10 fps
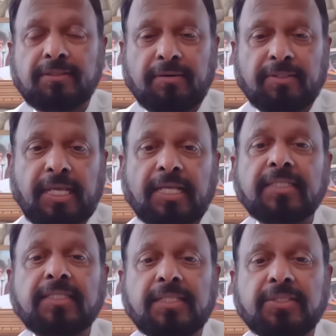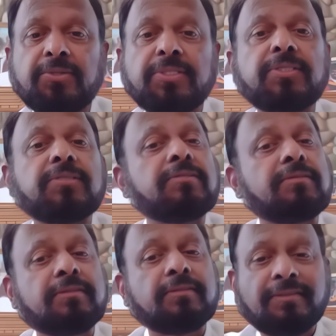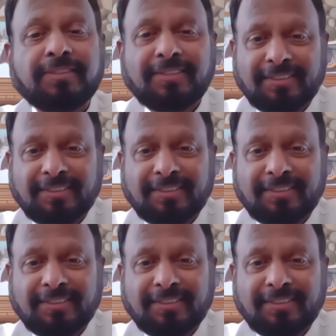I was asking this question to